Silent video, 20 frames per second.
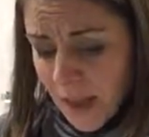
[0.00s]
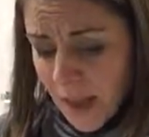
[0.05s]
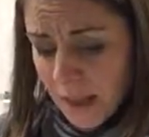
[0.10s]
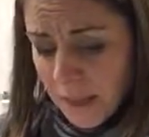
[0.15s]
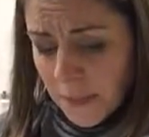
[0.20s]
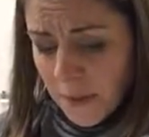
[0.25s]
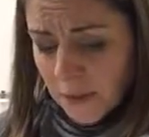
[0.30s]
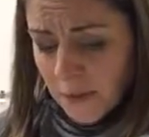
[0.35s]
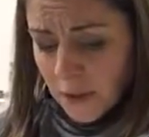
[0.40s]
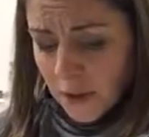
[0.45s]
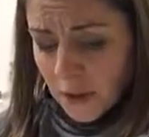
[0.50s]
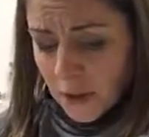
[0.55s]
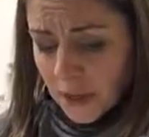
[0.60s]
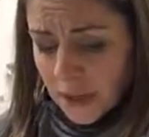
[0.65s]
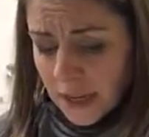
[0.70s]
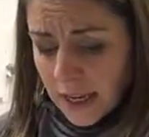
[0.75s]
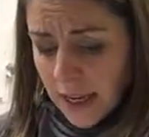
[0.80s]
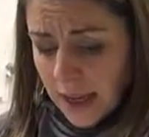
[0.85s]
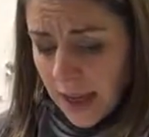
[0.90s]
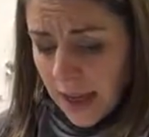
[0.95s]
If you're
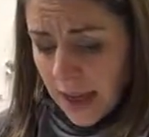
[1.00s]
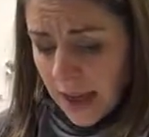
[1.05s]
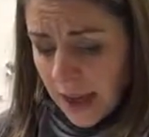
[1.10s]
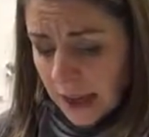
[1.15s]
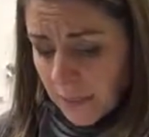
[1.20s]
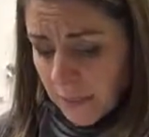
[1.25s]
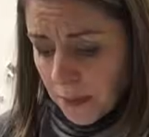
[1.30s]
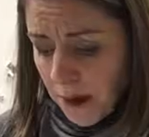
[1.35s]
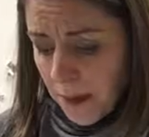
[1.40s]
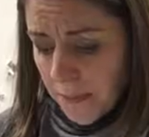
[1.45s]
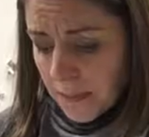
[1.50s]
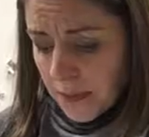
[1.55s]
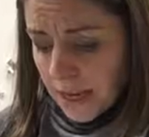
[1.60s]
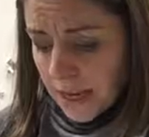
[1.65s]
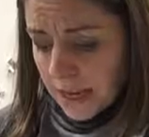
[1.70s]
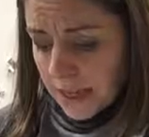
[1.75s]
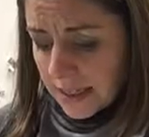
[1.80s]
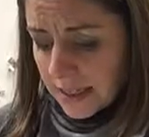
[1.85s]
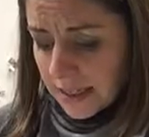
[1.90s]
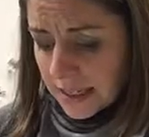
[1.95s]
looking at
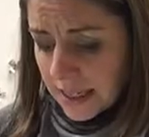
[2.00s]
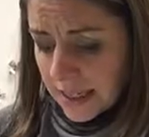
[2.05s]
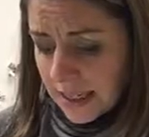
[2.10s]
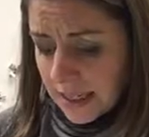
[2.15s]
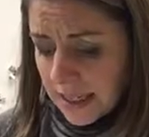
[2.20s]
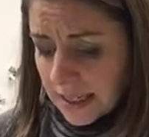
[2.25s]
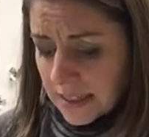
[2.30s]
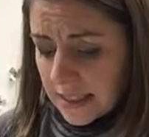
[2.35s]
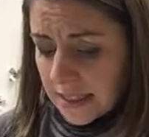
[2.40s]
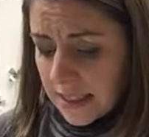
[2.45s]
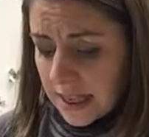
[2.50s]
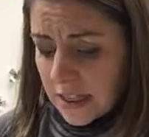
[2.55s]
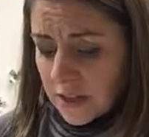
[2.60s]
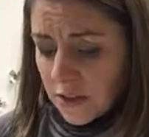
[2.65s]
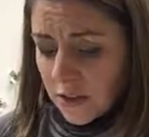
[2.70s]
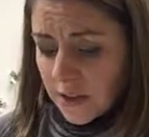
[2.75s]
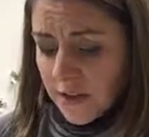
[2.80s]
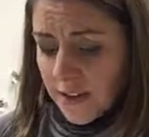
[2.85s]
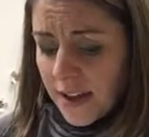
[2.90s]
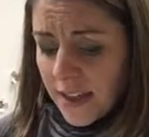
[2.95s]
propaganda techniques and
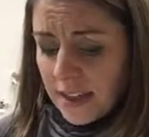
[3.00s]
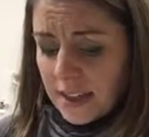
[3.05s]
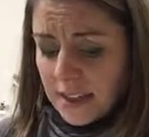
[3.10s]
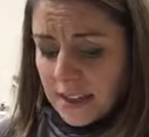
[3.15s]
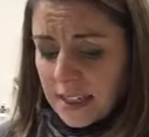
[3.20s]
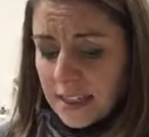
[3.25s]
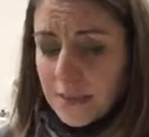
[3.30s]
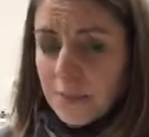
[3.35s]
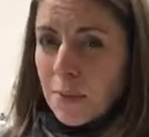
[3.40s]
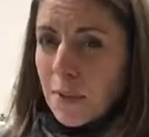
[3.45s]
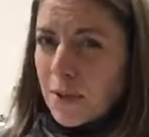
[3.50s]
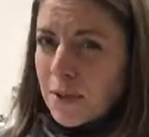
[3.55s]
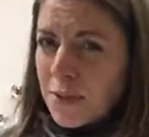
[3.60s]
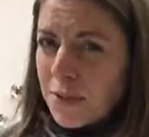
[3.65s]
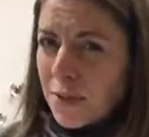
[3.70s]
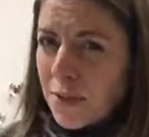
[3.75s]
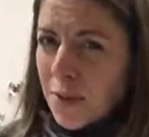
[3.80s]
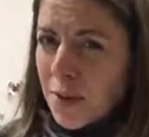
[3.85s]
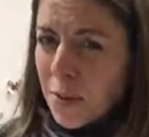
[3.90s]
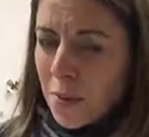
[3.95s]
logical fallacies,
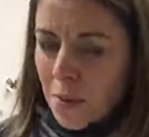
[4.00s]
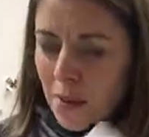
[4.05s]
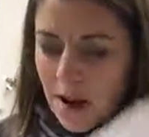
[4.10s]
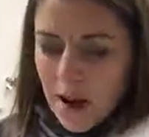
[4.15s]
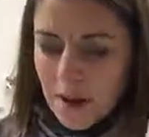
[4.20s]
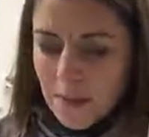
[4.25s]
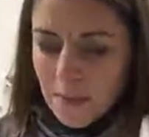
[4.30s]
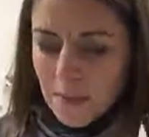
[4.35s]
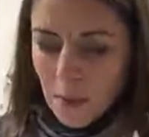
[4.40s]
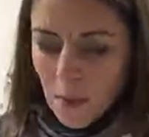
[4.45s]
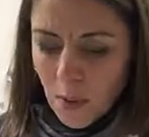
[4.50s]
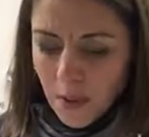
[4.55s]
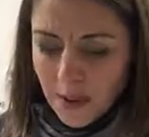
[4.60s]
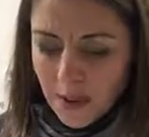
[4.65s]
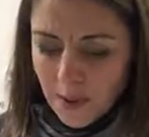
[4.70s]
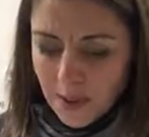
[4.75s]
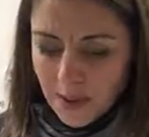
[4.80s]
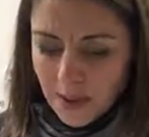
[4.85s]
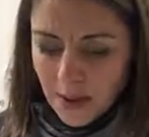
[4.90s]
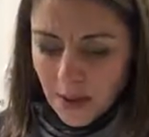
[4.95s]
most of you were on
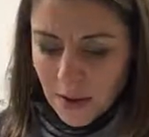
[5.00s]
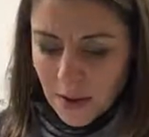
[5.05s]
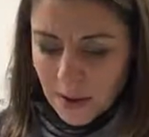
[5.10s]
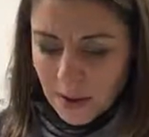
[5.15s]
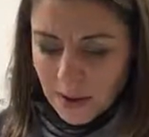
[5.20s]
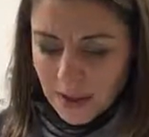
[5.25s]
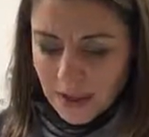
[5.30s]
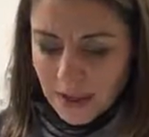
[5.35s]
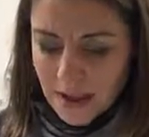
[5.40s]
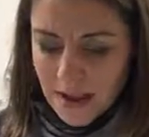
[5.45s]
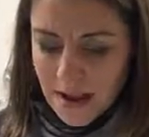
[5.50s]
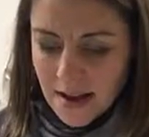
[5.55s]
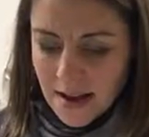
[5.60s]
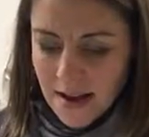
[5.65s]
point with those.